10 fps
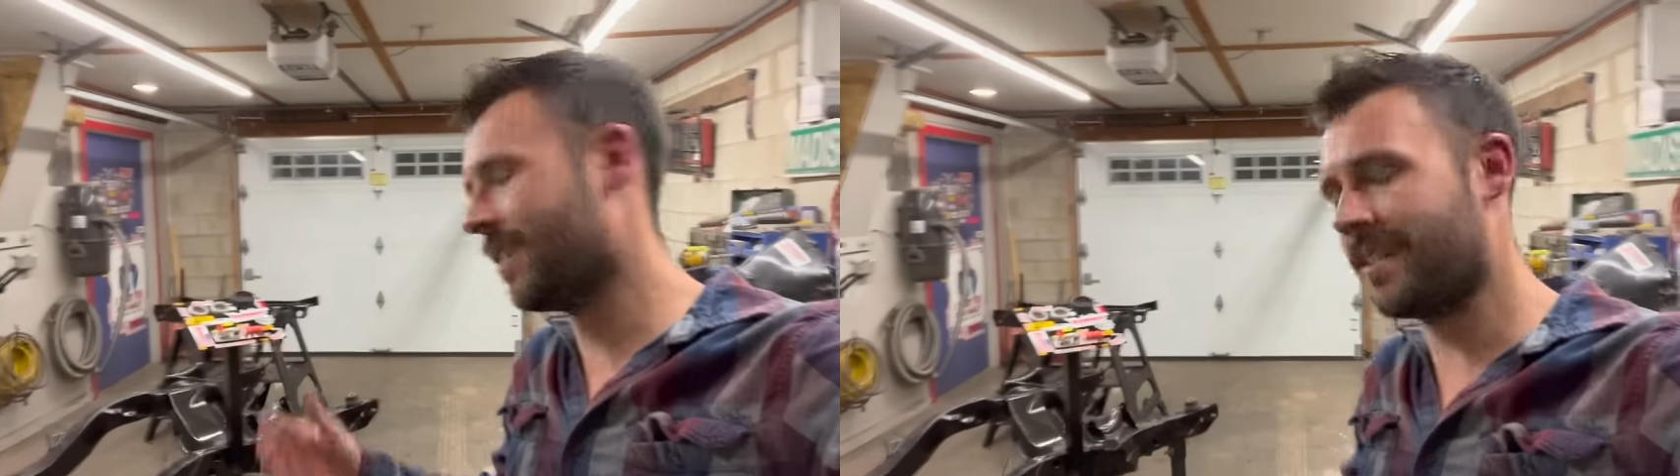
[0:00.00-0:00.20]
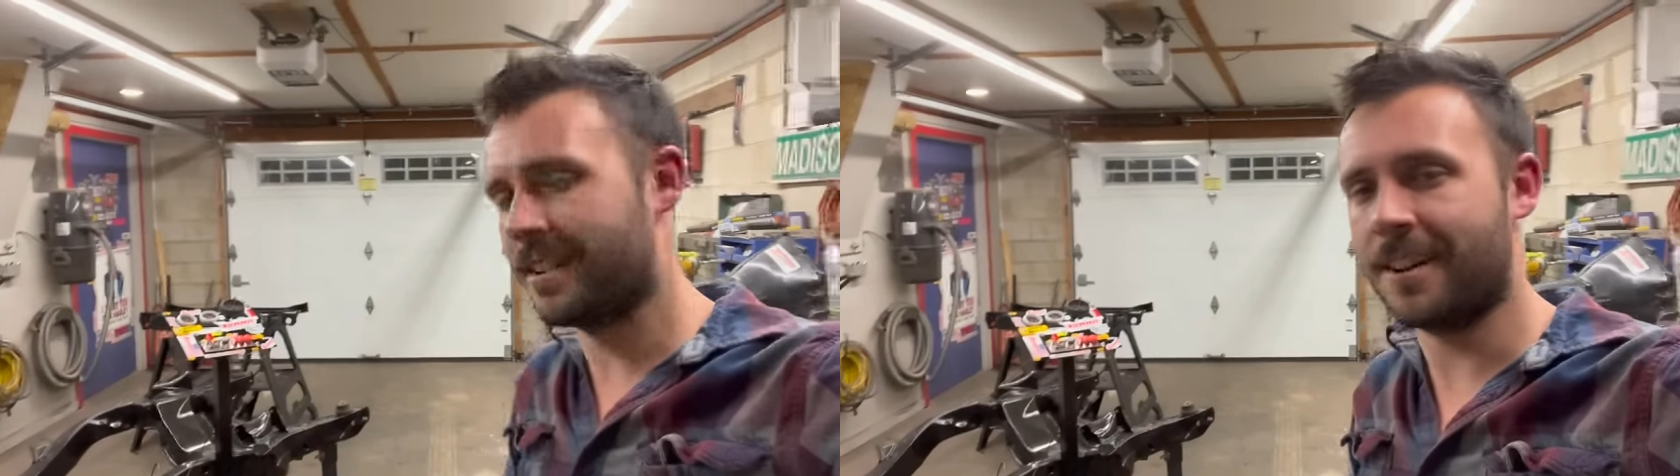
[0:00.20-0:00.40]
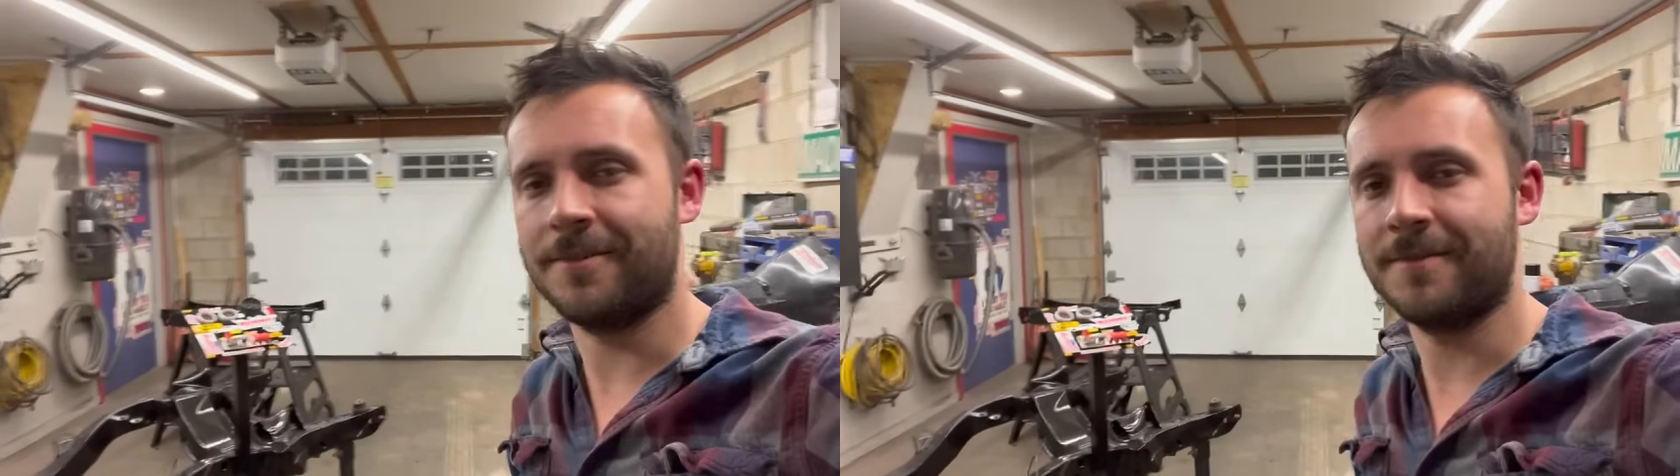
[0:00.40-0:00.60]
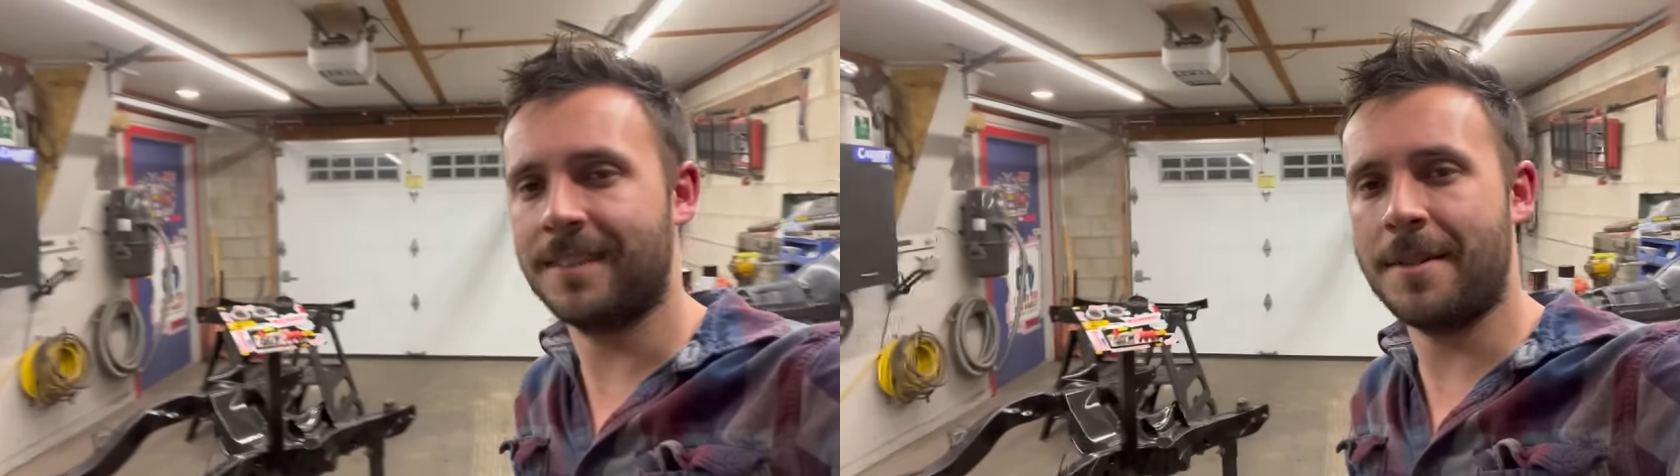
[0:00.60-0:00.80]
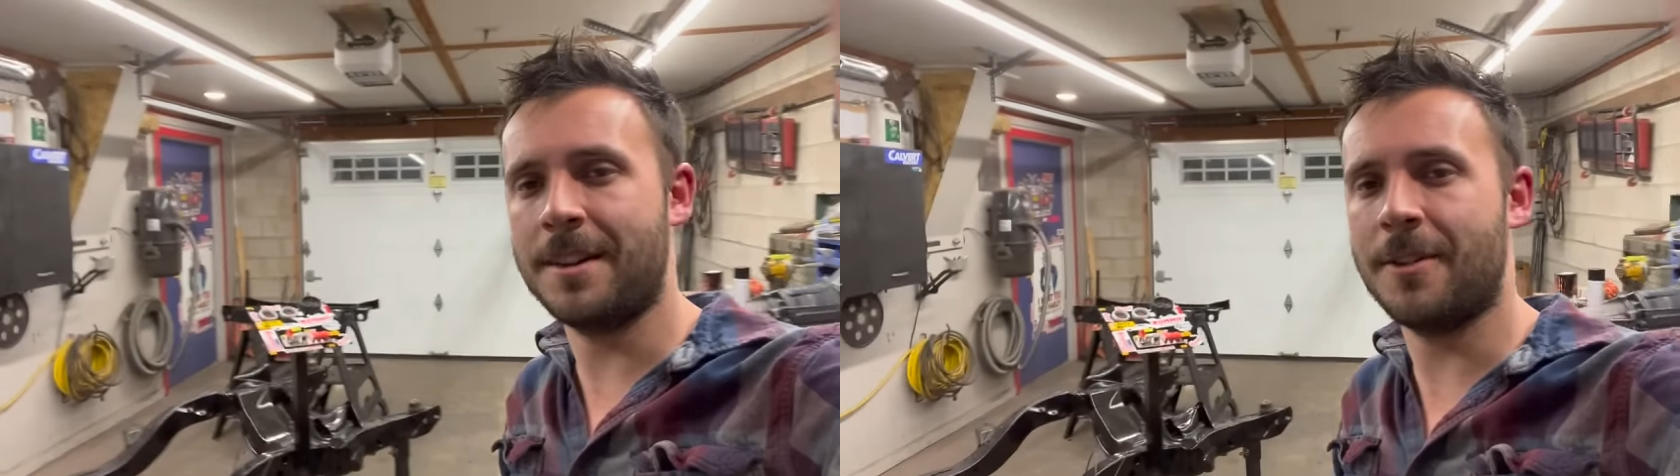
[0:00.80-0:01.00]
You know,
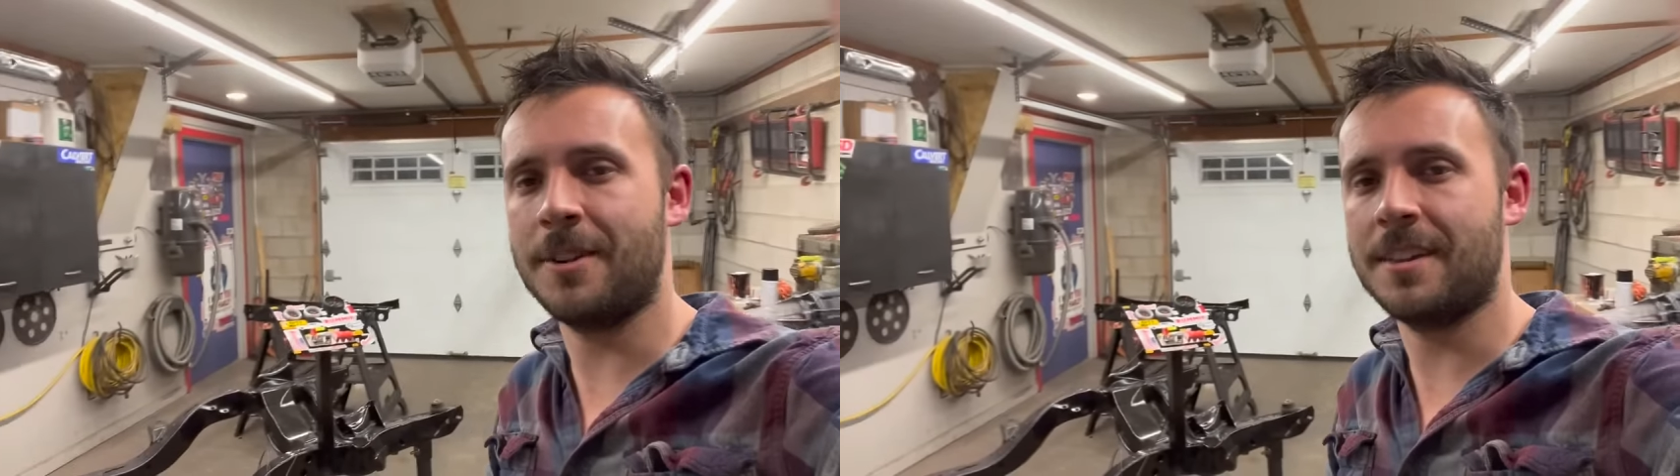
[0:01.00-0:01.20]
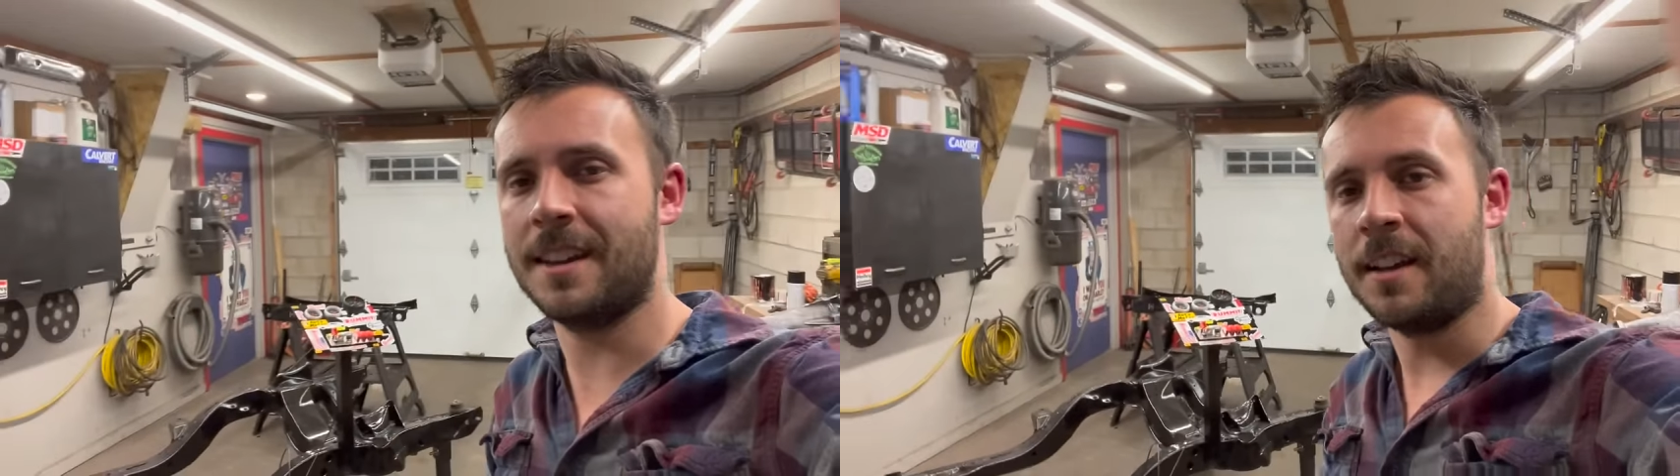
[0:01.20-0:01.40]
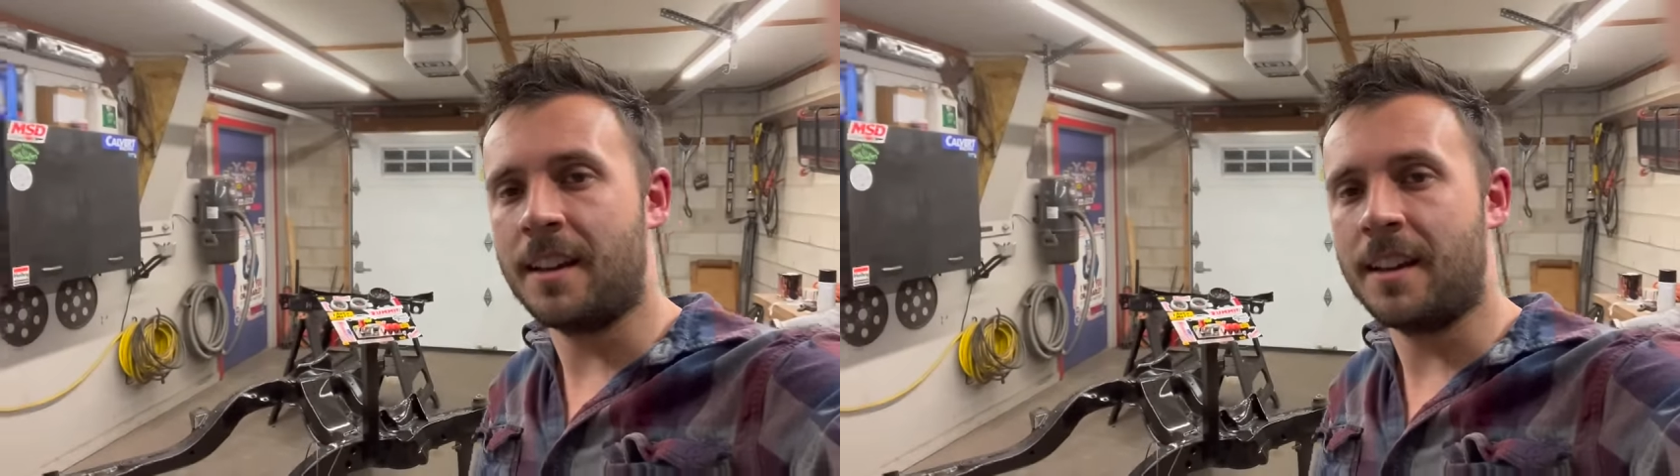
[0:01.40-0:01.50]
let me know what you think.